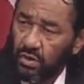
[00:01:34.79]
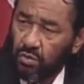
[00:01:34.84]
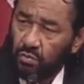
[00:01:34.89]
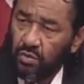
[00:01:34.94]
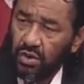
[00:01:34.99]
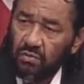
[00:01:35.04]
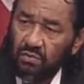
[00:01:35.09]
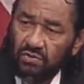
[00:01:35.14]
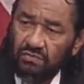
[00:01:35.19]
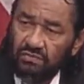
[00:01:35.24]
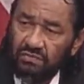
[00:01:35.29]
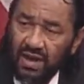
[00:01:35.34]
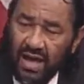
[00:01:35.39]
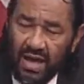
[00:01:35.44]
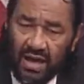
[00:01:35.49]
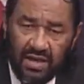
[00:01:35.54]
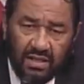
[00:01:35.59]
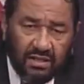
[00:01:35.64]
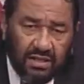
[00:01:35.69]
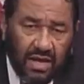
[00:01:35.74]
we would
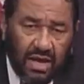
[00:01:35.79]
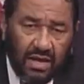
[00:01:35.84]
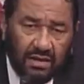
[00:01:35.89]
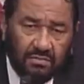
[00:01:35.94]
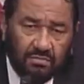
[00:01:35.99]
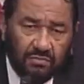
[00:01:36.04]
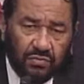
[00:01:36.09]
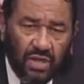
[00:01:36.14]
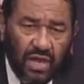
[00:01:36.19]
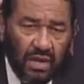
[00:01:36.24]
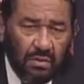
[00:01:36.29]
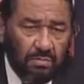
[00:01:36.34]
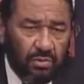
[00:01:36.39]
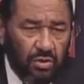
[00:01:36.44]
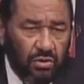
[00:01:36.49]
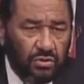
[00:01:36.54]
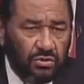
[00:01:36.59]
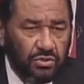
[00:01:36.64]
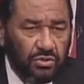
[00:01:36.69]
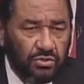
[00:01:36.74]
find that a
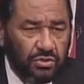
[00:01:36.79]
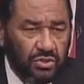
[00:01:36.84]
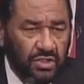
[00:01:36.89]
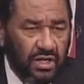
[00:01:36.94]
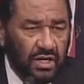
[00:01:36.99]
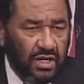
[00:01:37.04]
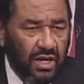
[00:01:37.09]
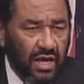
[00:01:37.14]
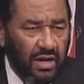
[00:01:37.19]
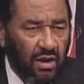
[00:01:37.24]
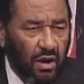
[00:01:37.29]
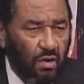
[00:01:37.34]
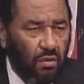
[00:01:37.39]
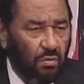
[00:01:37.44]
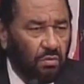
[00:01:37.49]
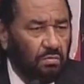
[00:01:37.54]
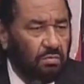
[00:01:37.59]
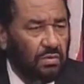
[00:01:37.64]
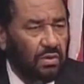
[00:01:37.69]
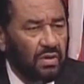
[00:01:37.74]
person sitting at
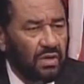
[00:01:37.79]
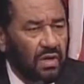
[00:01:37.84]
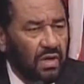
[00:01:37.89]
home